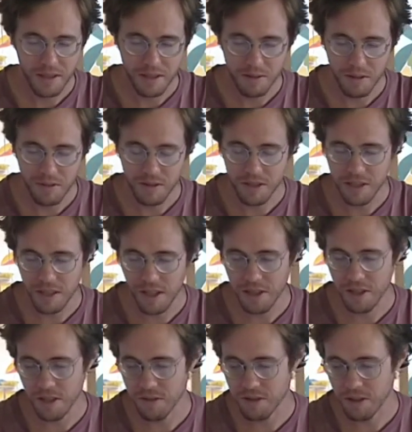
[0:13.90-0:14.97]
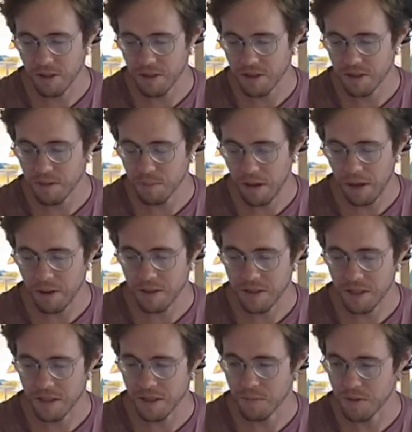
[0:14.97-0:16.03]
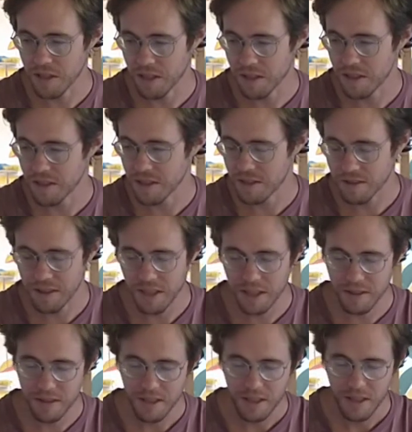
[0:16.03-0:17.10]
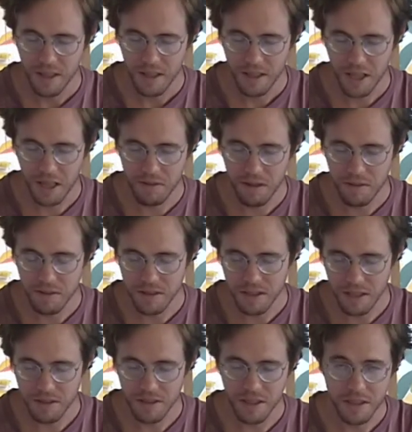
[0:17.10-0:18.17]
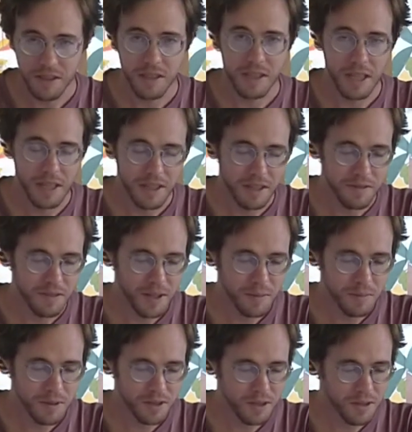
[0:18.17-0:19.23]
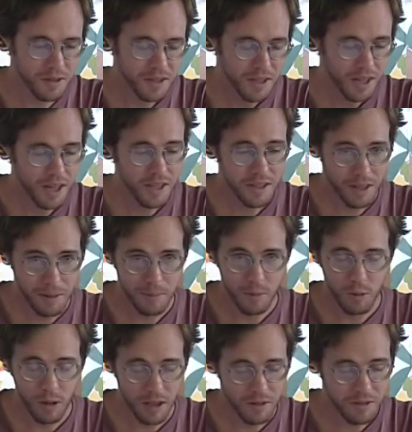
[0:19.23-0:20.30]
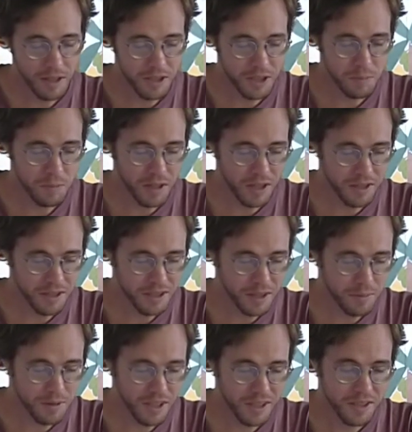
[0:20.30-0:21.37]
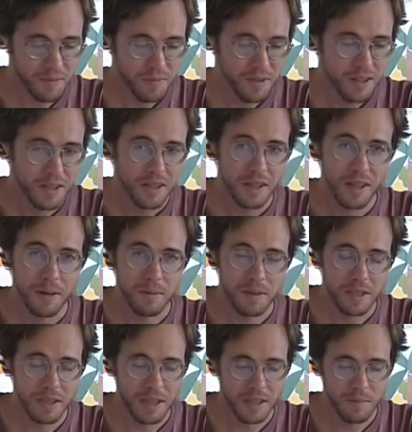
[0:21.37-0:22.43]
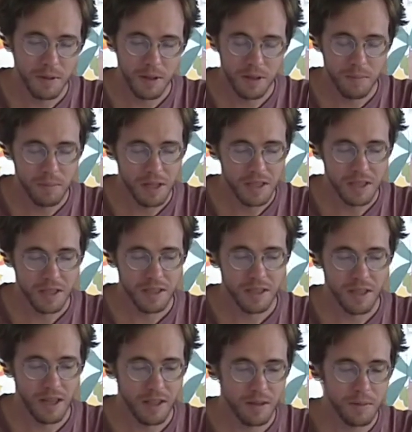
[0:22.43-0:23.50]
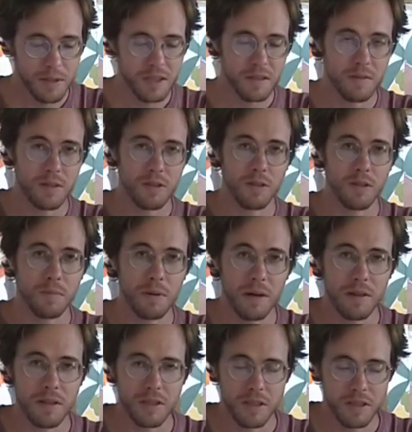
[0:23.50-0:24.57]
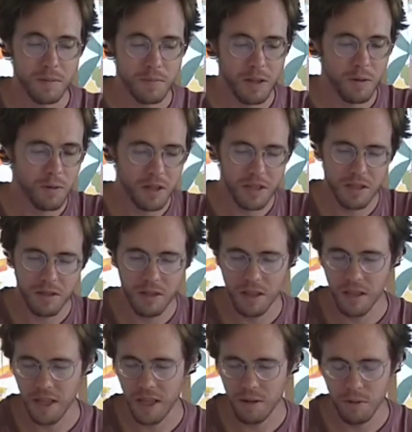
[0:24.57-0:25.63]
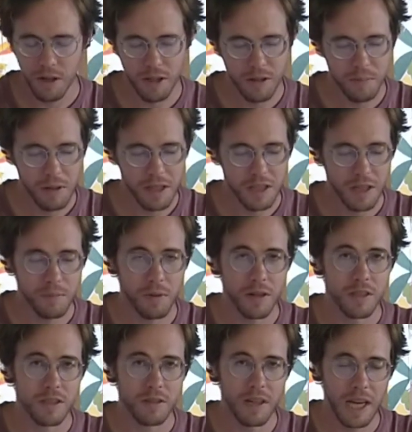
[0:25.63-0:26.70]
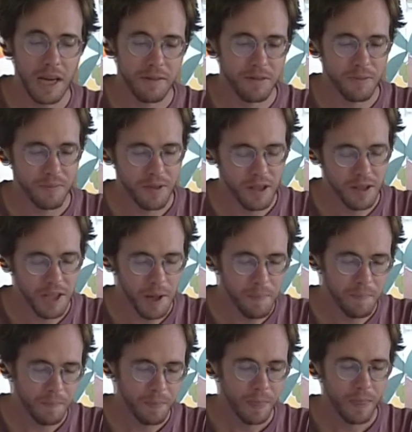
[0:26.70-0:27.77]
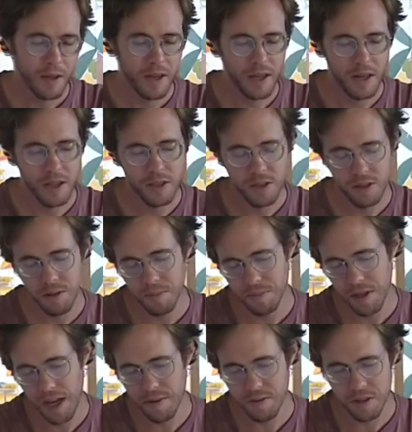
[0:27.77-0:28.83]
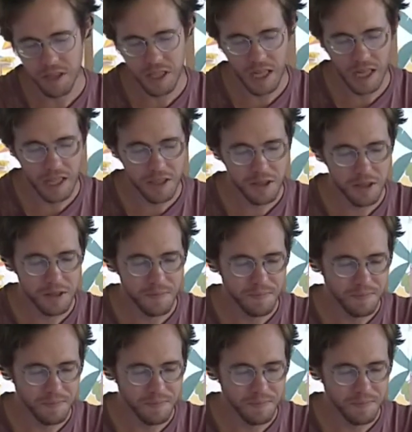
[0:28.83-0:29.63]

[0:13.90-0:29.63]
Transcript: We've installed enough solar power systems here that kind of have a general understanding of them, so I think I'm qualified to speak on the subject. I'm going to talk about the basic elements of a solar power system, like what does it look like and what are the basic parts you have in them, and also average costs.